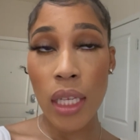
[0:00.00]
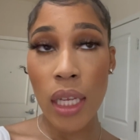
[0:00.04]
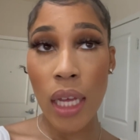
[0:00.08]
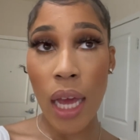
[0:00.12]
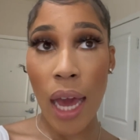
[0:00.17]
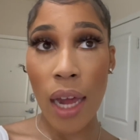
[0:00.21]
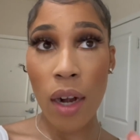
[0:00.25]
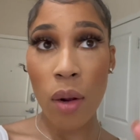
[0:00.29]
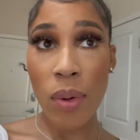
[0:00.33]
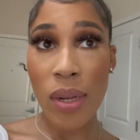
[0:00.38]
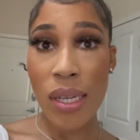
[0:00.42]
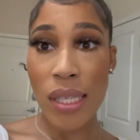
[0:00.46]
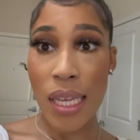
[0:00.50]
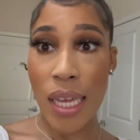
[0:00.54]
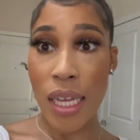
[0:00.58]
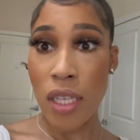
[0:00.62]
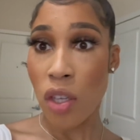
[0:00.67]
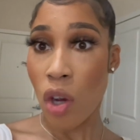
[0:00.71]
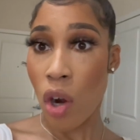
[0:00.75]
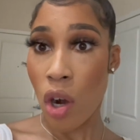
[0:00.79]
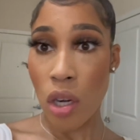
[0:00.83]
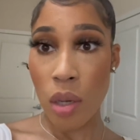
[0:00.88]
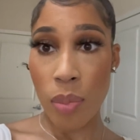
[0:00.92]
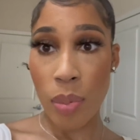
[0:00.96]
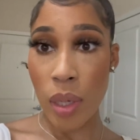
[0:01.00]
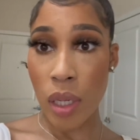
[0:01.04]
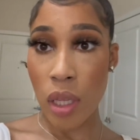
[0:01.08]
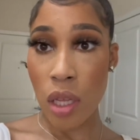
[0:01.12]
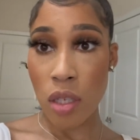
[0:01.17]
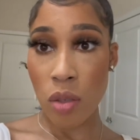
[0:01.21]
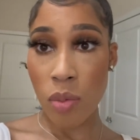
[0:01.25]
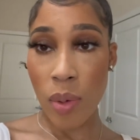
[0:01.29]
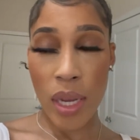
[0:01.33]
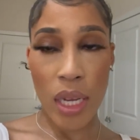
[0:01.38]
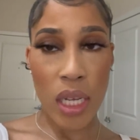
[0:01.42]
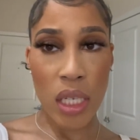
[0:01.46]
I don't want to say it's hard to put clothes
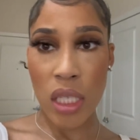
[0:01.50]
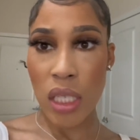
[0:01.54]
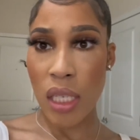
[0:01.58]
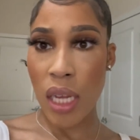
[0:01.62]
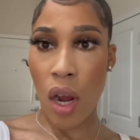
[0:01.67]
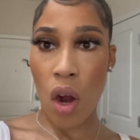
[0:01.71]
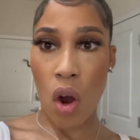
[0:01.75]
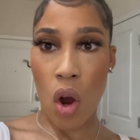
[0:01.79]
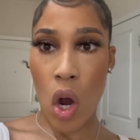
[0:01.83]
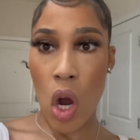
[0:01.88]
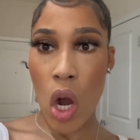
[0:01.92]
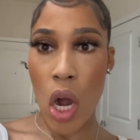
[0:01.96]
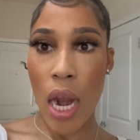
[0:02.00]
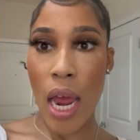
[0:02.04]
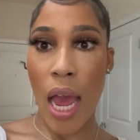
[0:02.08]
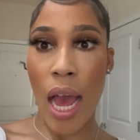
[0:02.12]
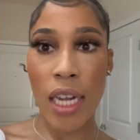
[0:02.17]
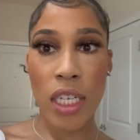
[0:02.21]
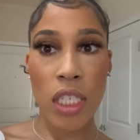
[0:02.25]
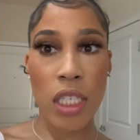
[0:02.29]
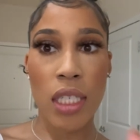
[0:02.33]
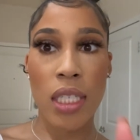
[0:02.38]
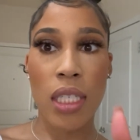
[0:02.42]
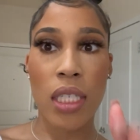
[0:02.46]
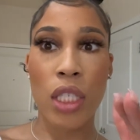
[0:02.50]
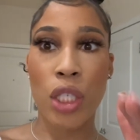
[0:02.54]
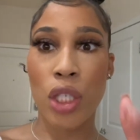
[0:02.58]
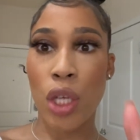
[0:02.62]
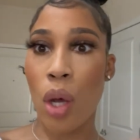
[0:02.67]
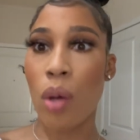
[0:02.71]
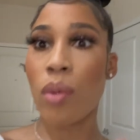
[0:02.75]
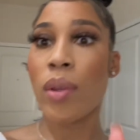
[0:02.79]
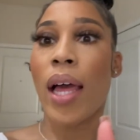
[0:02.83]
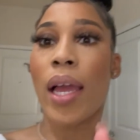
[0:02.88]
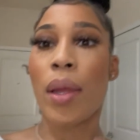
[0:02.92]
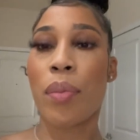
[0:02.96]
away because it's not hard. I just
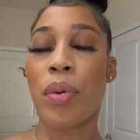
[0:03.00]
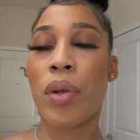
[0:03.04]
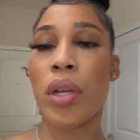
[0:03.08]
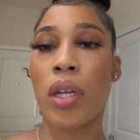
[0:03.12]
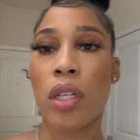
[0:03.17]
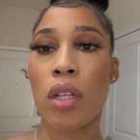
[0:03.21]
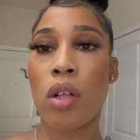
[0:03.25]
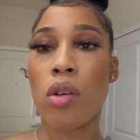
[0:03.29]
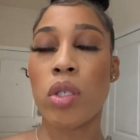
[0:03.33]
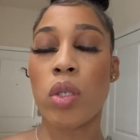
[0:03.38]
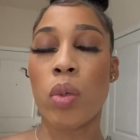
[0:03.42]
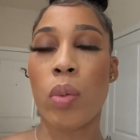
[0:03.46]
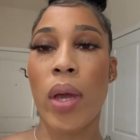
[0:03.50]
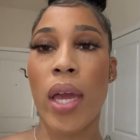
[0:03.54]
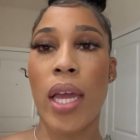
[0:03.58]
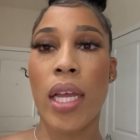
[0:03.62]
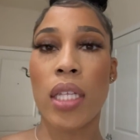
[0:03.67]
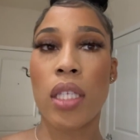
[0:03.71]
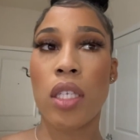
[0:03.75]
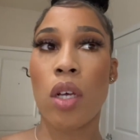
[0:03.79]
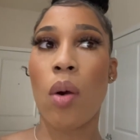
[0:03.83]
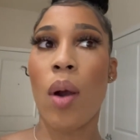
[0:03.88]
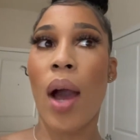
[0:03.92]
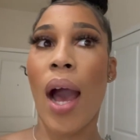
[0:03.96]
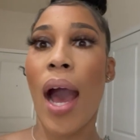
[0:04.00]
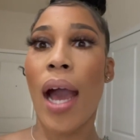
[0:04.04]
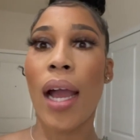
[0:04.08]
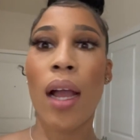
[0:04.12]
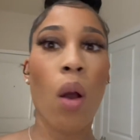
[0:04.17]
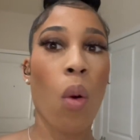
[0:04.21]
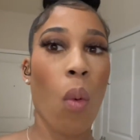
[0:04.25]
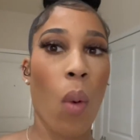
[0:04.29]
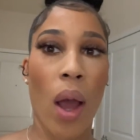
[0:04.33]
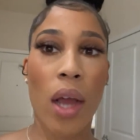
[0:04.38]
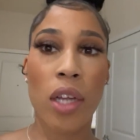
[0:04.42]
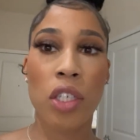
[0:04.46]
don't like putting clothes away. So I
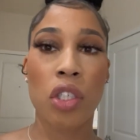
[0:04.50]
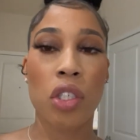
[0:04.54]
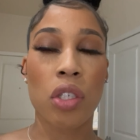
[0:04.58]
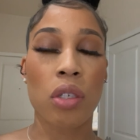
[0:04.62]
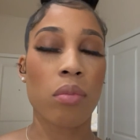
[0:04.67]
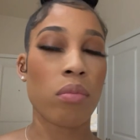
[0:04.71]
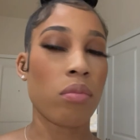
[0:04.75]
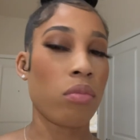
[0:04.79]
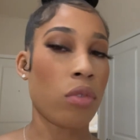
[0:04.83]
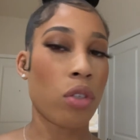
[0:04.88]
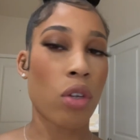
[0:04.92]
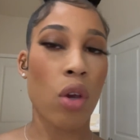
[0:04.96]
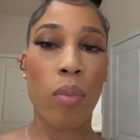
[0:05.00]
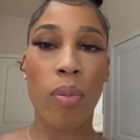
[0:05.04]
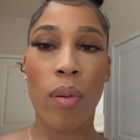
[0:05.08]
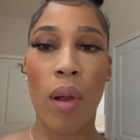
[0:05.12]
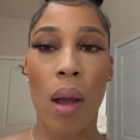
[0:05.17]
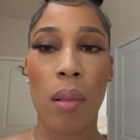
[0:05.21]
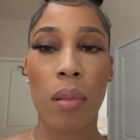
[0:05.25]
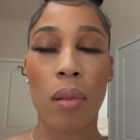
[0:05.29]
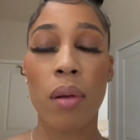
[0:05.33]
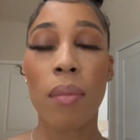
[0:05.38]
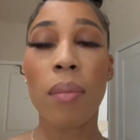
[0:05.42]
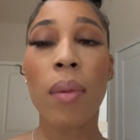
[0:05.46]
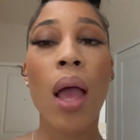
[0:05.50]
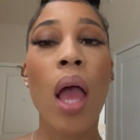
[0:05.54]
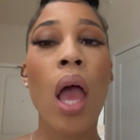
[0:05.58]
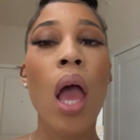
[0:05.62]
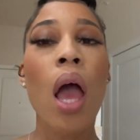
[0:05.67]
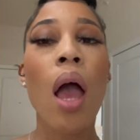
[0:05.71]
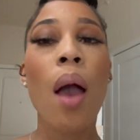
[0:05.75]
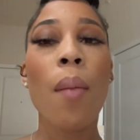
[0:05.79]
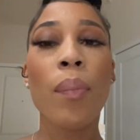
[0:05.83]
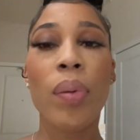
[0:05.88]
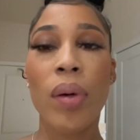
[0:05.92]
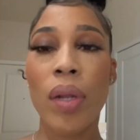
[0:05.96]
can wash them, no problem.
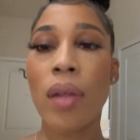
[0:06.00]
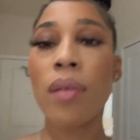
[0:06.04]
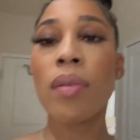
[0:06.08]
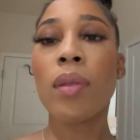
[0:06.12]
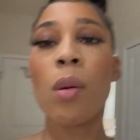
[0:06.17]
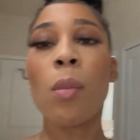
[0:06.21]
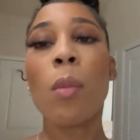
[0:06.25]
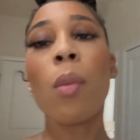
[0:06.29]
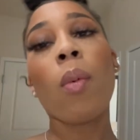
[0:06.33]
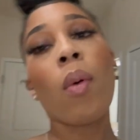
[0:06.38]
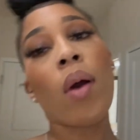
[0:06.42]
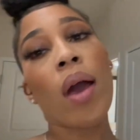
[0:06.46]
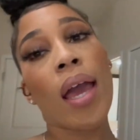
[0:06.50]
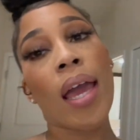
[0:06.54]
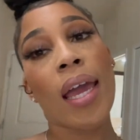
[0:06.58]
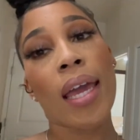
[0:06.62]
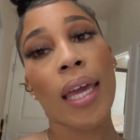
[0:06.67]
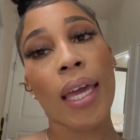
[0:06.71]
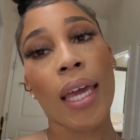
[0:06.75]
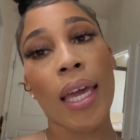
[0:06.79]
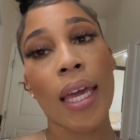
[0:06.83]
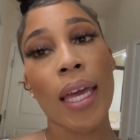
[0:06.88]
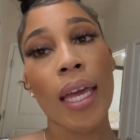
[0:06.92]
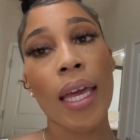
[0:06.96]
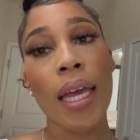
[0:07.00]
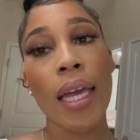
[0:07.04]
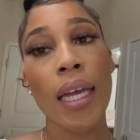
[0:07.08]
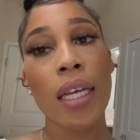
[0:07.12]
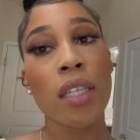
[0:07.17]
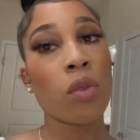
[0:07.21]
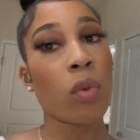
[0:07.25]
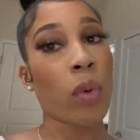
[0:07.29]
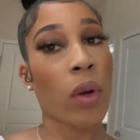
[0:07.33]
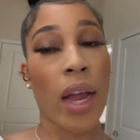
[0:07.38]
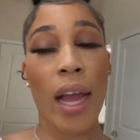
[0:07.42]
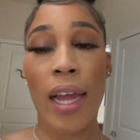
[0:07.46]
Putting them away is
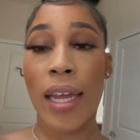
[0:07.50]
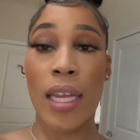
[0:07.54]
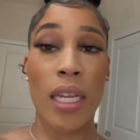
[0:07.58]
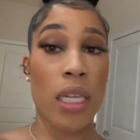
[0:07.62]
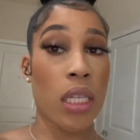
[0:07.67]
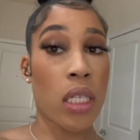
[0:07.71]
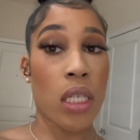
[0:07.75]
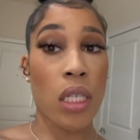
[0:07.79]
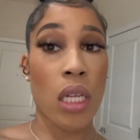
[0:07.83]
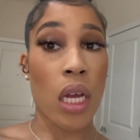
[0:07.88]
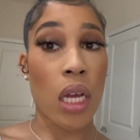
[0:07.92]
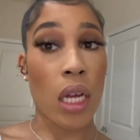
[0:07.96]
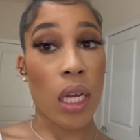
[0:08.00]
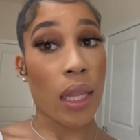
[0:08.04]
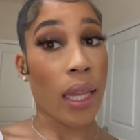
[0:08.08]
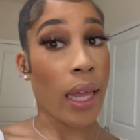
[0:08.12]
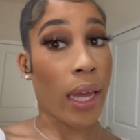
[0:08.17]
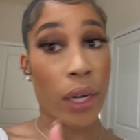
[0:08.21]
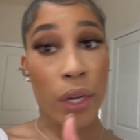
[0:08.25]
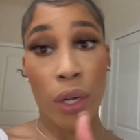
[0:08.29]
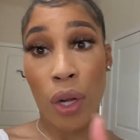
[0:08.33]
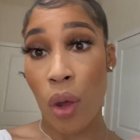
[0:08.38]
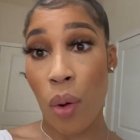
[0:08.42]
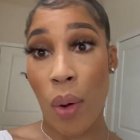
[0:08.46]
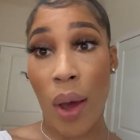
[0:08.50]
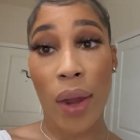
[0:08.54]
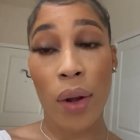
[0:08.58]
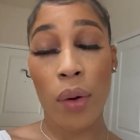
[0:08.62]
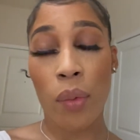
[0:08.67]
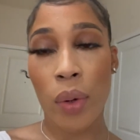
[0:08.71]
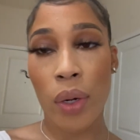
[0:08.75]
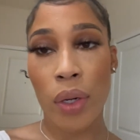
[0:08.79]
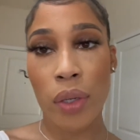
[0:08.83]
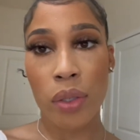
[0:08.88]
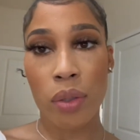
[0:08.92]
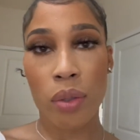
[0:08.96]
where I get stuck. Like, no, I don't
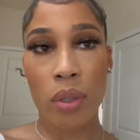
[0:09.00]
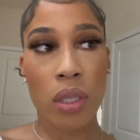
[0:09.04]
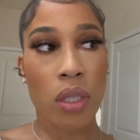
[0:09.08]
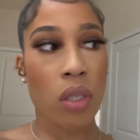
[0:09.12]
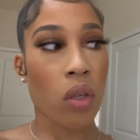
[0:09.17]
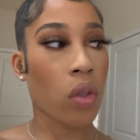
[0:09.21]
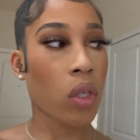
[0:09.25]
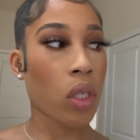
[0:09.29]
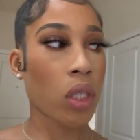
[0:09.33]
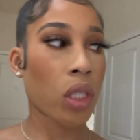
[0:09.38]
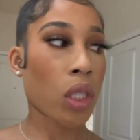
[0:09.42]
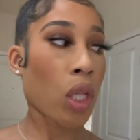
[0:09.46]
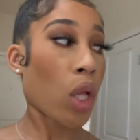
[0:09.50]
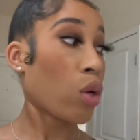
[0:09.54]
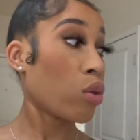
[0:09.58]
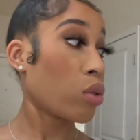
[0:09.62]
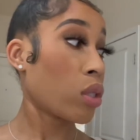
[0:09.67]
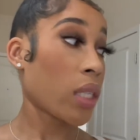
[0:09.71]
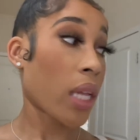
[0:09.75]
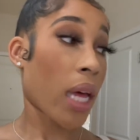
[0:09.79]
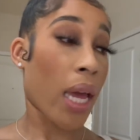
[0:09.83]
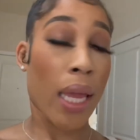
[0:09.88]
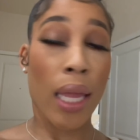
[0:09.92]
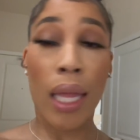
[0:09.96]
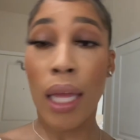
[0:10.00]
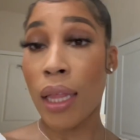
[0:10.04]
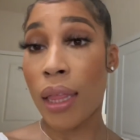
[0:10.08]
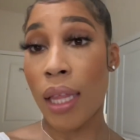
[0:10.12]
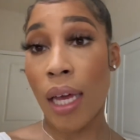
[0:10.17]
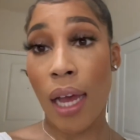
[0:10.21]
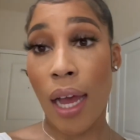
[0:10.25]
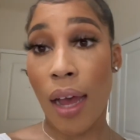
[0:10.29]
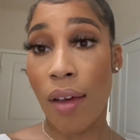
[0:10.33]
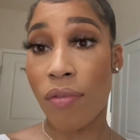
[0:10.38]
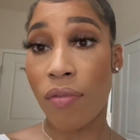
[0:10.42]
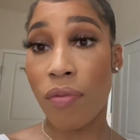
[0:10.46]
want to do it. So there's clothes like that
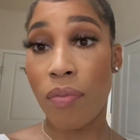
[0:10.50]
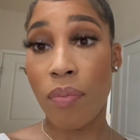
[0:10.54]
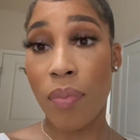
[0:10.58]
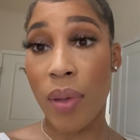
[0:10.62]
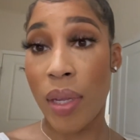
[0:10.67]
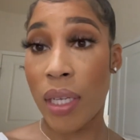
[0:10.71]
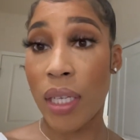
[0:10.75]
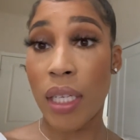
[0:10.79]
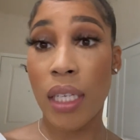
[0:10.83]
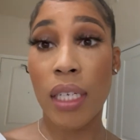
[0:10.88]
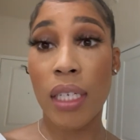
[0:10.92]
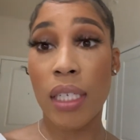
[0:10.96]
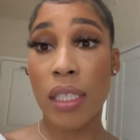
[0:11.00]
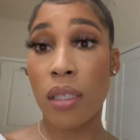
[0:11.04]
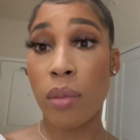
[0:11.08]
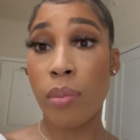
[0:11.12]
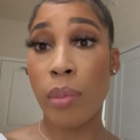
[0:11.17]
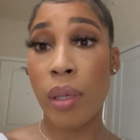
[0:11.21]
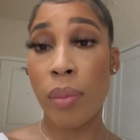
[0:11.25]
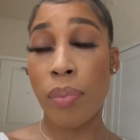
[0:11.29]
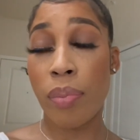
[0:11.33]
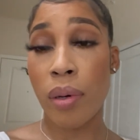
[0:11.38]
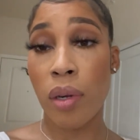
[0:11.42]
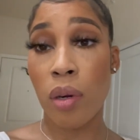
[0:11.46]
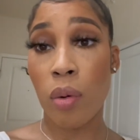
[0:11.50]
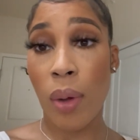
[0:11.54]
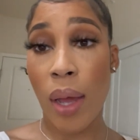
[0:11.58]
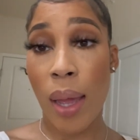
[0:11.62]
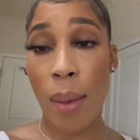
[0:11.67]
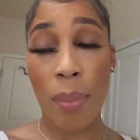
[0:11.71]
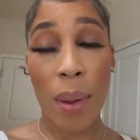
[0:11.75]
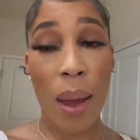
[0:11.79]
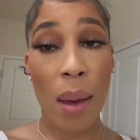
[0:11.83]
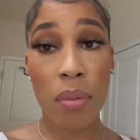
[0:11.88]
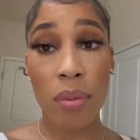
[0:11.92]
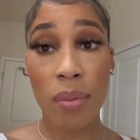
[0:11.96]
have been needing to be put away
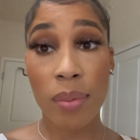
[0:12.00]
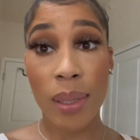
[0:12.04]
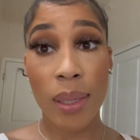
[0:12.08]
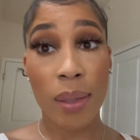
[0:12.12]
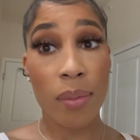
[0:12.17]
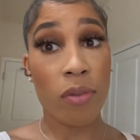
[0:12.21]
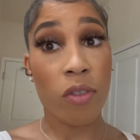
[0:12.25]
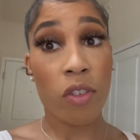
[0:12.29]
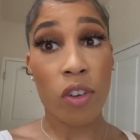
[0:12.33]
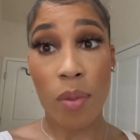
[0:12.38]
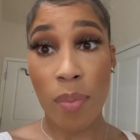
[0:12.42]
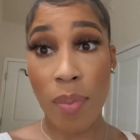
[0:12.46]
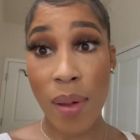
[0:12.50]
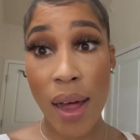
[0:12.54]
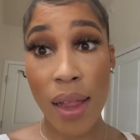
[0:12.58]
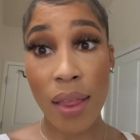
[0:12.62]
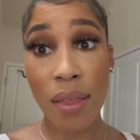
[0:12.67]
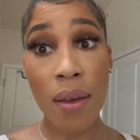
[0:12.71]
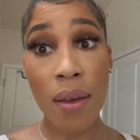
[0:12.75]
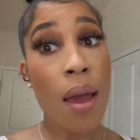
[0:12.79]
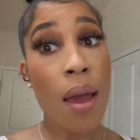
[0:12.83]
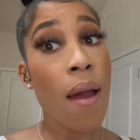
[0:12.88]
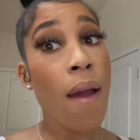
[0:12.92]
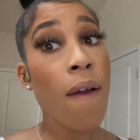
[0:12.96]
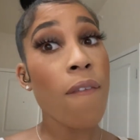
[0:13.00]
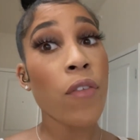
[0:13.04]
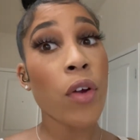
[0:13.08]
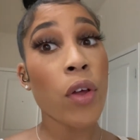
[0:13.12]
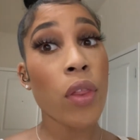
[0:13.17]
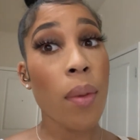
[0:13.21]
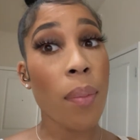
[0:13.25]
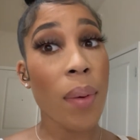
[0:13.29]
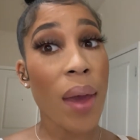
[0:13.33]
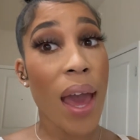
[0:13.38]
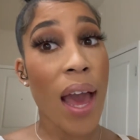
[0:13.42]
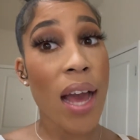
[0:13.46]
probably for the, for
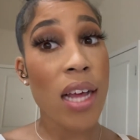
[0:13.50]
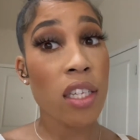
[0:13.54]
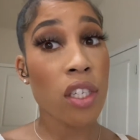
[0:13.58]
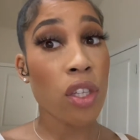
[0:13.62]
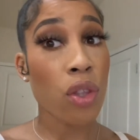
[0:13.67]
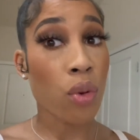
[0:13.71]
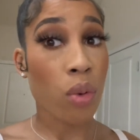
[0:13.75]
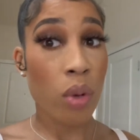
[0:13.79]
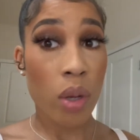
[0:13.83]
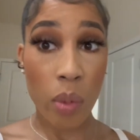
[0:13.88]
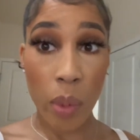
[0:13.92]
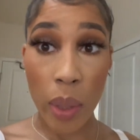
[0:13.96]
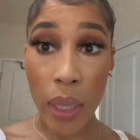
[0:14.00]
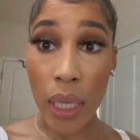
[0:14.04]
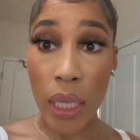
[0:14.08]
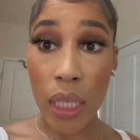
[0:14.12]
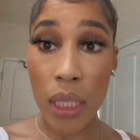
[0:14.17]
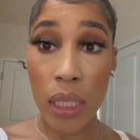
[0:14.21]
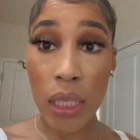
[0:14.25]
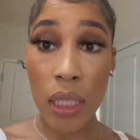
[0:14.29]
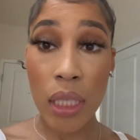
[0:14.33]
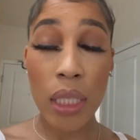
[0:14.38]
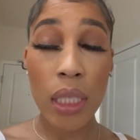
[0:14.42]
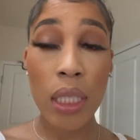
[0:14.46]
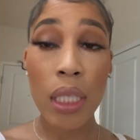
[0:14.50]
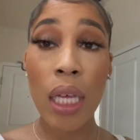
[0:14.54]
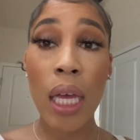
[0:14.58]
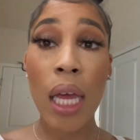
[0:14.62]
the past three weeks.